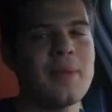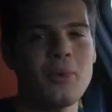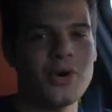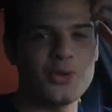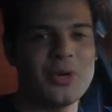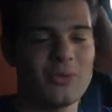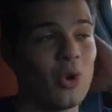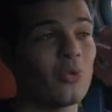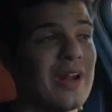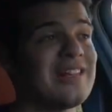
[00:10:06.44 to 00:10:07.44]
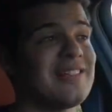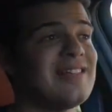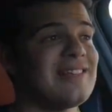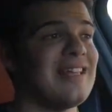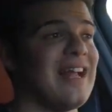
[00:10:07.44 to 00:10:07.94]
people are doing roll
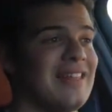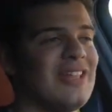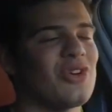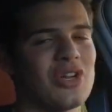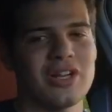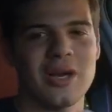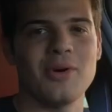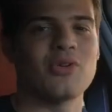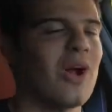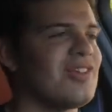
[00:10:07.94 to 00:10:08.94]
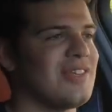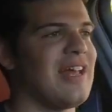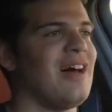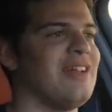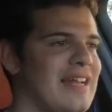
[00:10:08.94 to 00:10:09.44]
races, and I think you're gonna come across
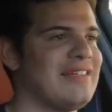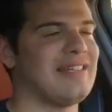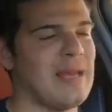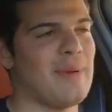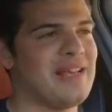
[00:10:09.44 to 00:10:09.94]
that on a day-to-day